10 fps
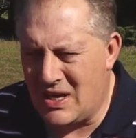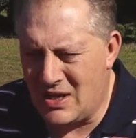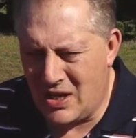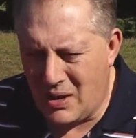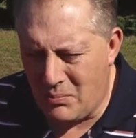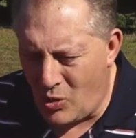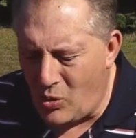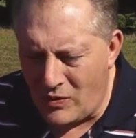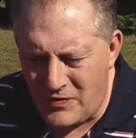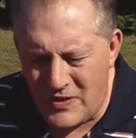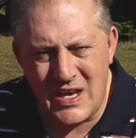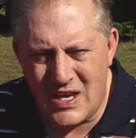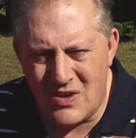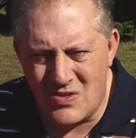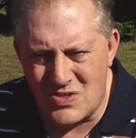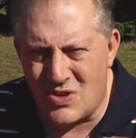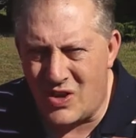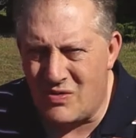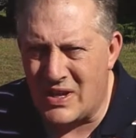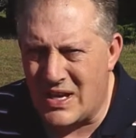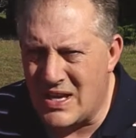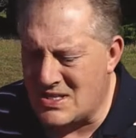and all of gear is like really